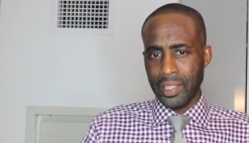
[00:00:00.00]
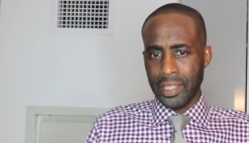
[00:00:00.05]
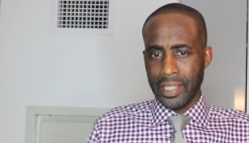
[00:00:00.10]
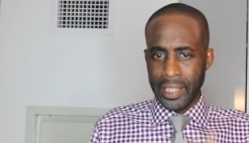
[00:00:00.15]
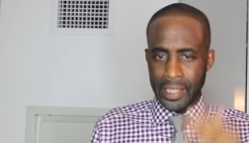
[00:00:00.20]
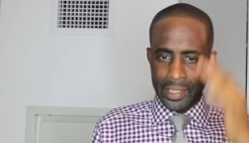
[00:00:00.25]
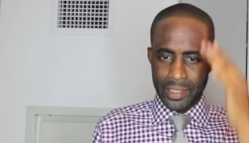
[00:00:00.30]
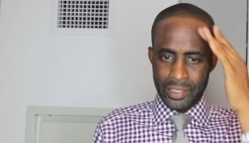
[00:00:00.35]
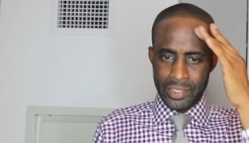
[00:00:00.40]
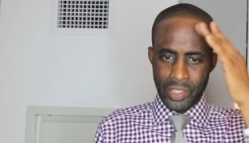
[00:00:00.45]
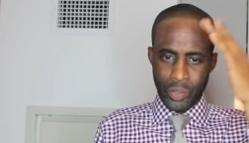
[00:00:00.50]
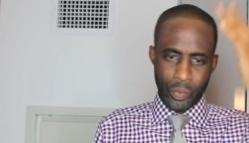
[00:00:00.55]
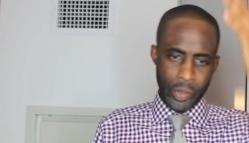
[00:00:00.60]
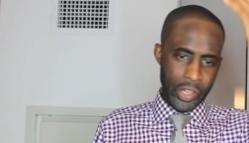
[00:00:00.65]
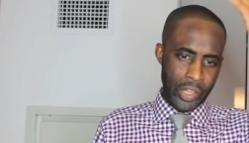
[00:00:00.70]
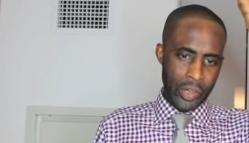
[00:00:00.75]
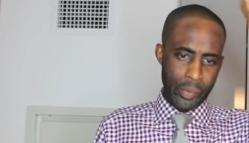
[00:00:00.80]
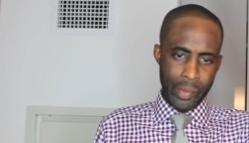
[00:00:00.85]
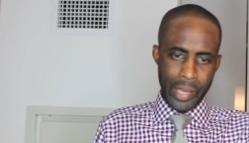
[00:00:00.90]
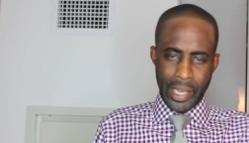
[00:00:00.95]
Like
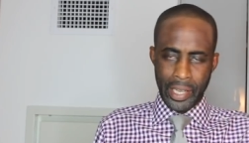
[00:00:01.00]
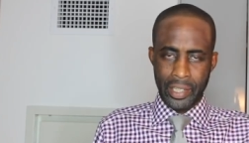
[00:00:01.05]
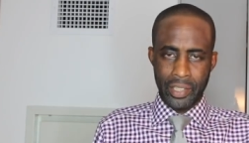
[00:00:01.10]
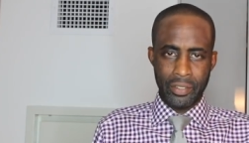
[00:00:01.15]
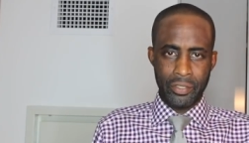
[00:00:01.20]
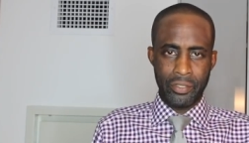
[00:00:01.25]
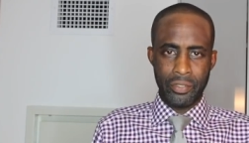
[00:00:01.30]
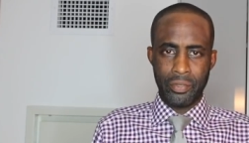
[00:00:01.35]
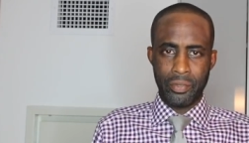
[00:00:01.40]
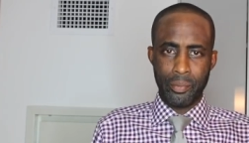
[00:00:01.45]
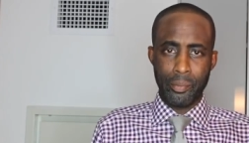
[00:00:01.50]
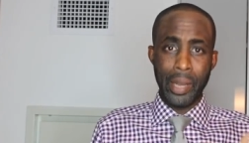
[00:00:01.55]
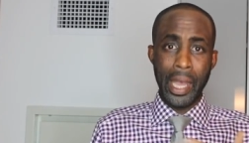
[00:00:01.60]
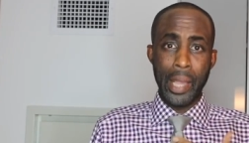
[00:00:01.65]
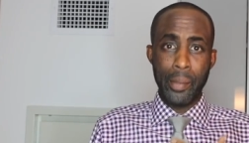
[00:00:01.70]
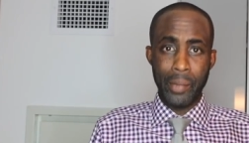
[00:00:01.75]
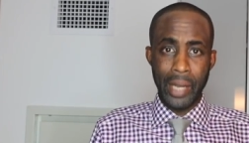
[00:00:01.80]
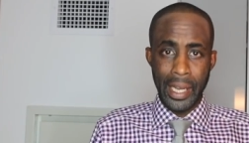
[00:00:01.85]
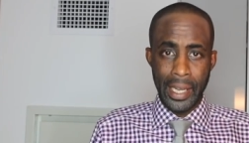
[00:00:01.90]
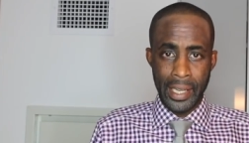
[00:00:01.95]
somewhere in the back of
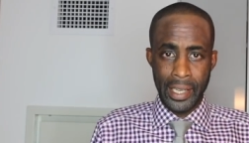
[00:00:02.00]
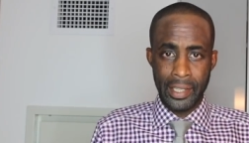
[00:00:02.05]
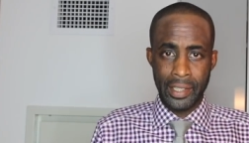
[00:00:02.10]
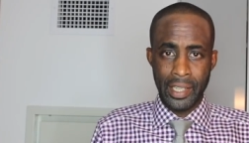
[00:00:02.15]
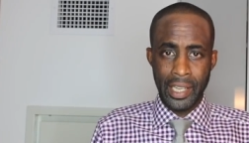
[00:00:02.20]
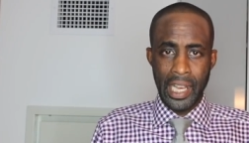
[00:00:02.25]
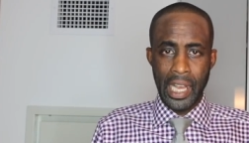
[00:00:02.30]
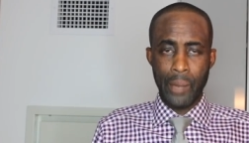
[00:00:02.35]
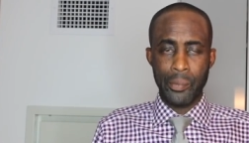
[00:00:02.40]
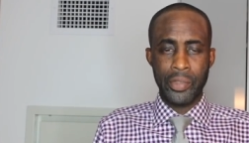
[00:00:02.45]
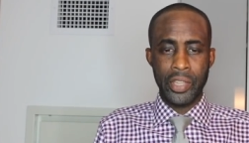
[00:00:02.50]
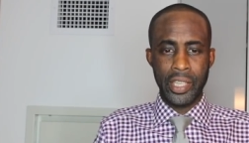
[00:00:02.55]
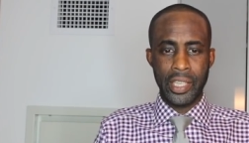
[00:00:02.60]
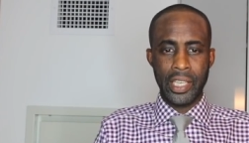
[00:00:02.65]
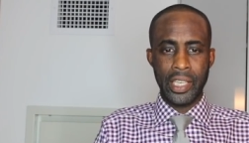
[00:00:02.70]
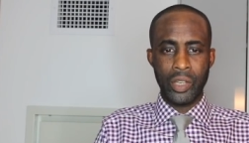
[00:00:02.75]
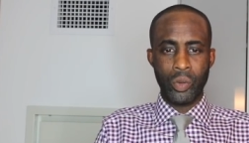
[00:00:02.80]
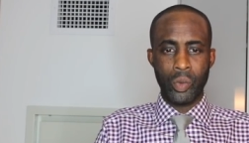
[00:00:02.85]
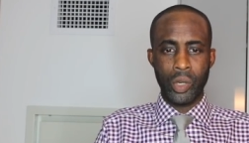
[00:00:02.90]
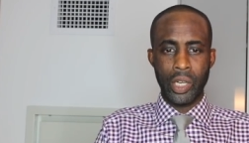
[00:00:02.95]
my mind, I'm
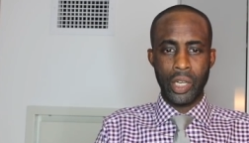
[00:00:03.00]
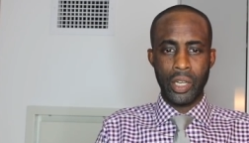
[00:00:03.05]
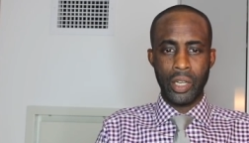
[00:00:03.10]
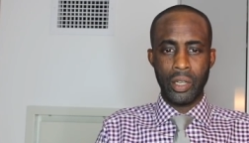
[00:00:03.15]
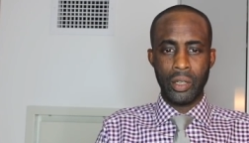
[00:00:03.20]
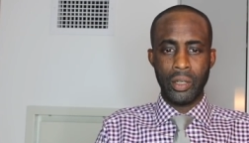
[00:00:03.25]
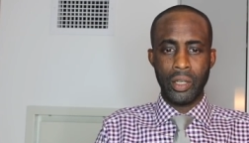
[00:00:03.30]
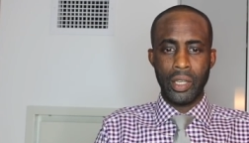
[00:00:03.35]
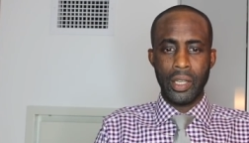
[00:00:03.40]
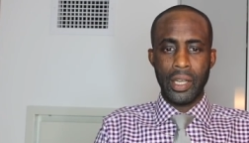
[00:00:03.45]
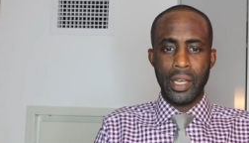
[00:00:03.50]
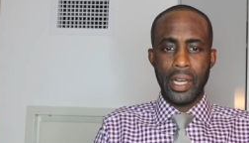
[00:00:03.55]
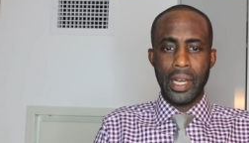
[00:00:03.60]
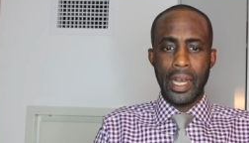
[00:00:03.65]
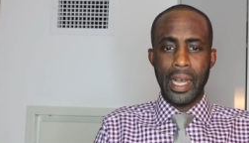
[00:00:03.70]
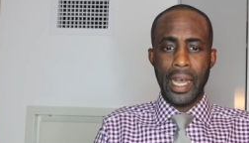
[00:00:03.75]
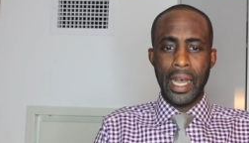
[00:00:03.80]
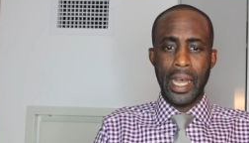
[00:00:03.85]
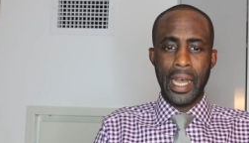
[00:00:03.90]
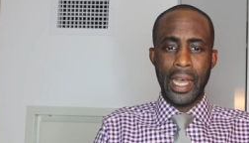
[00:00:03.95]
thinking, well,
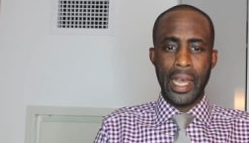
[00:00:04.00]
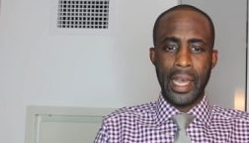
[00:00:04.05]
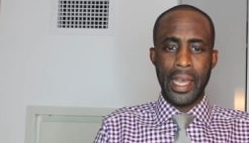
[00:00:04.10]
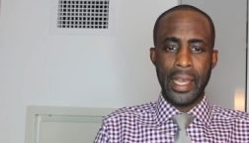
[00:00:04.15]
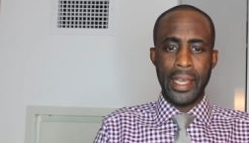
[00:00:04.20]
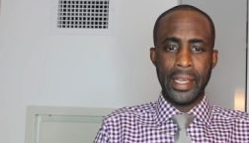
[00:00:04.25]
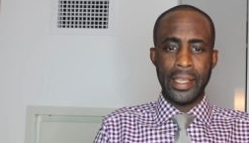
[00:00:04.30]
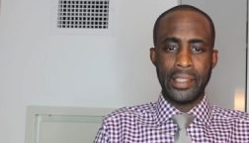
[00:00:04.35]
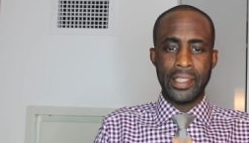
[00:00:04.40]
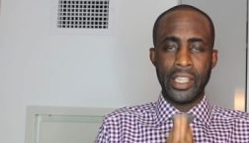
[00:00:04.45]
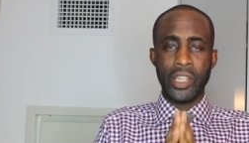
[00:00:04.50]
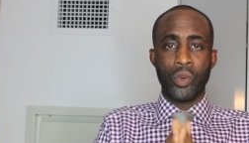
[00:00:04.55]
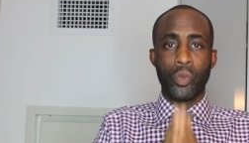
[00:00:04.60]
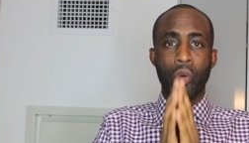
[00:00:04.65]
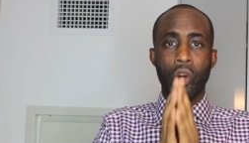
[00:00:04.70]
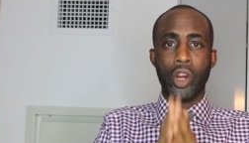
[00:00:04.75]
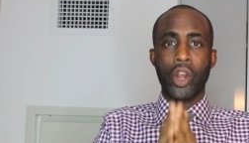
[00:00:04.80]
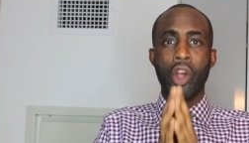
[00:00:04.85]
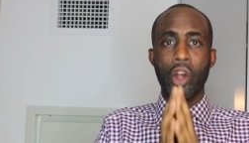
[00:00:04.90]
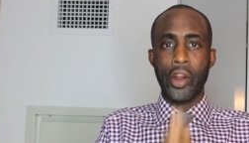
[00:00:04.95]
I didn't
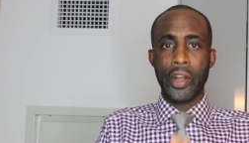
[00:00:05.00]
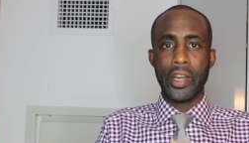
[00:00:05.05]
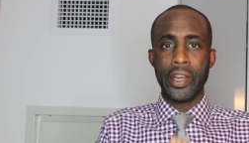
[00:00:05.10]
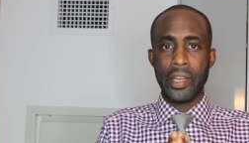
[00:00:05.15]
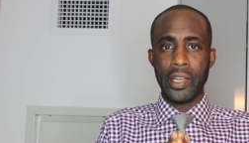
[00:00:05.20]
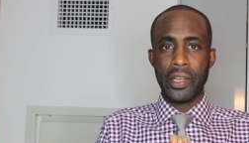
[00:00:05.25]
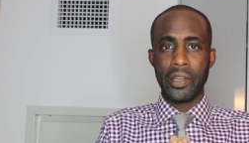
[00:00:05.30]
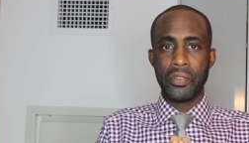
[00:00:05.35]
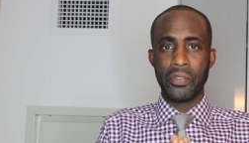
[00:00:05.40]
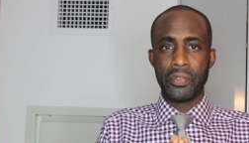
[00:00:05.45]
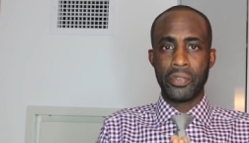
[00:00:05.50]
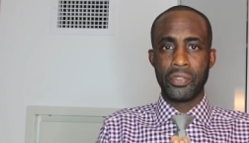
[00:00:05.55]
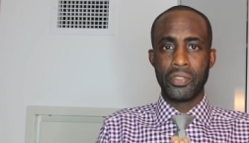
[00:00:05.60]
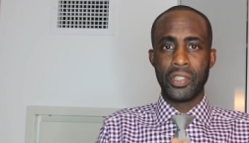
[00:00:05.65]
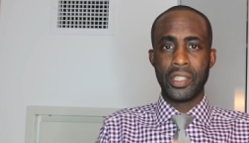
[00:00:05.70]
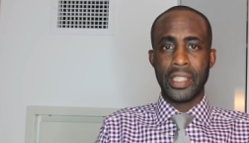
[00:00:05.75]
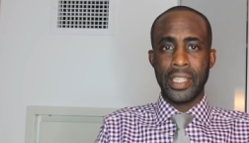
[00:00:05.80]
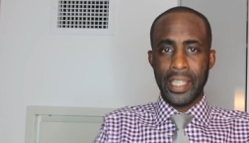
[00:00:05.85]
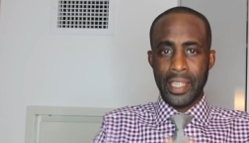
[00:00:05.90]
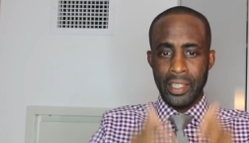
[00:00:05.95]
work hard enough
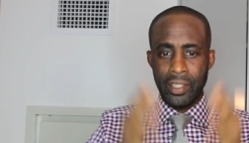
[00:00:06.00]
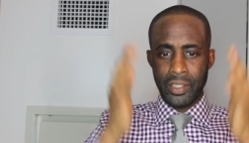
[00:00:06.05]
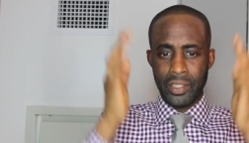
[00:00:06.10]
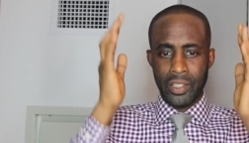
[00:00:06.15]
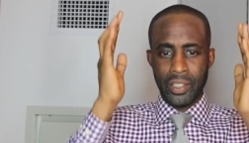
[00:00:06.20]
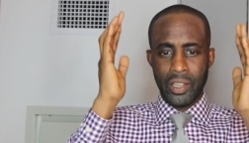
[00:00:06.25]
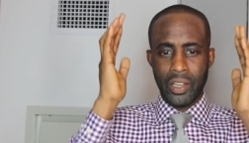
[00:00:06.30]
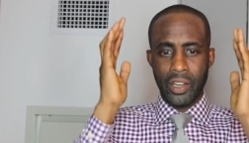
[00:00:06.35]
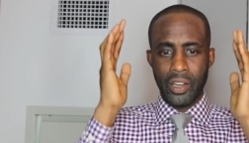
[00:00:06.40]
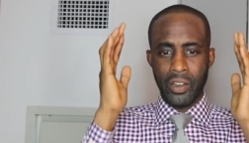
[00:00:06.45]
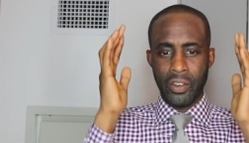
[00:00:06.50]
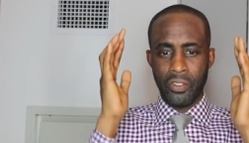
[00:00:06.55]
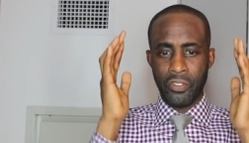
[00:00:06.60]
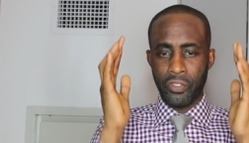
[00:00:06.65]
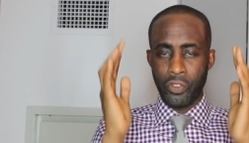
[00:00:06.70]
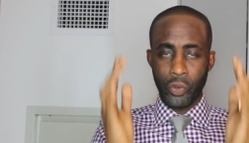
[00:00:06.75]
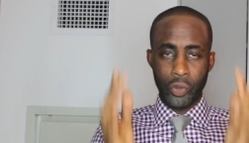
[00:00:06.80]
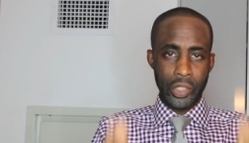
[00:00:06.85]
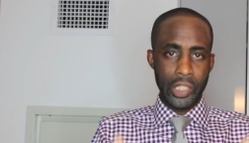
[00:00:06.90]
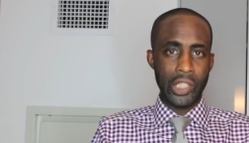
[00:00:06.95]
to get
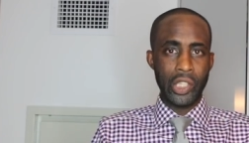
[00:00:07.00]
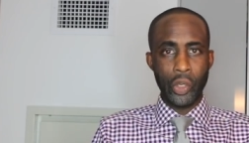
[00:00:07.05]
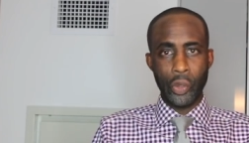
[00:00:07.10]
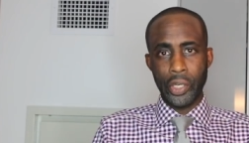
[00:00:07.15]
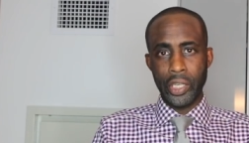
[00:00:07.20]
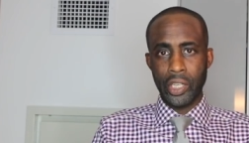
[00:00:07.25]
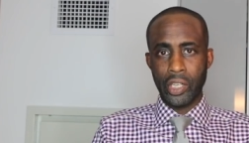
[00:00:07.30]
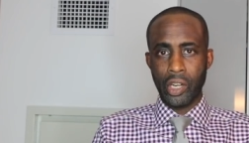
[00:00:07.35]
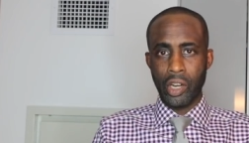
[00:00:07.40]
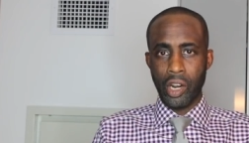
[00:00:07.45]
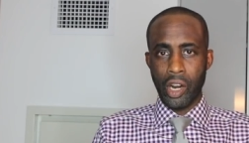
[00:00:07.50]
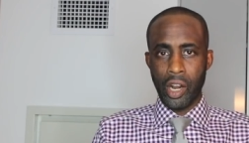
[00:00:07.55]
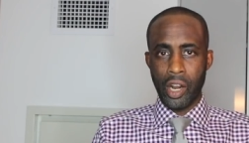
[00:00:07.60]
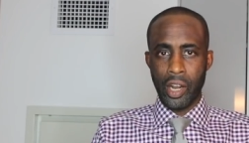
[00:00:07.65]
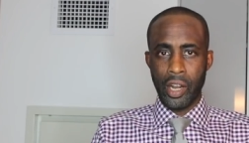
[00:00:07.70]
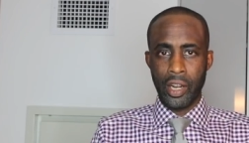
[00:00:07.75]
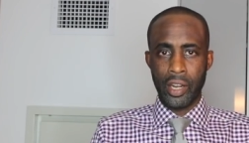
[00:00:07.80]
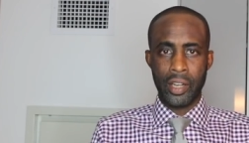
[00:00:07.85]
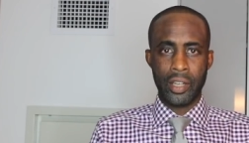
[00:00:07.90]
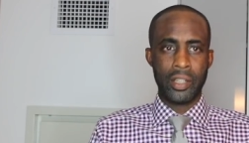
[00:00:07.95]
a fully loaded
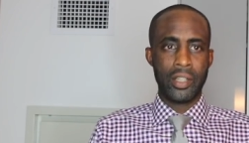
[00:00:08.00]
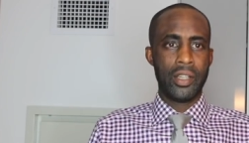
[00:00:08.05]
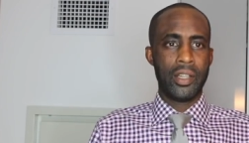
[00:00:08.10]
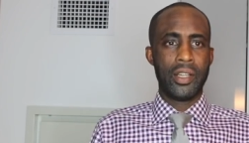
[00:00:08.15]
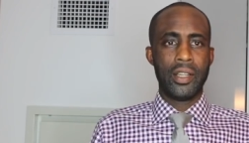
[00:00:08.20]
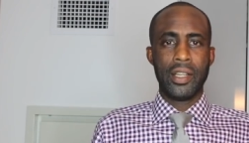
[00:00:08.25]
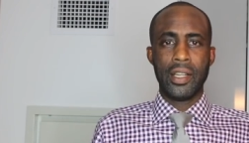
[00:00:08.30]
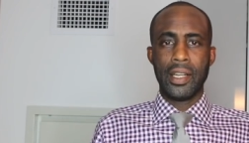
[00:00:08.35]
car,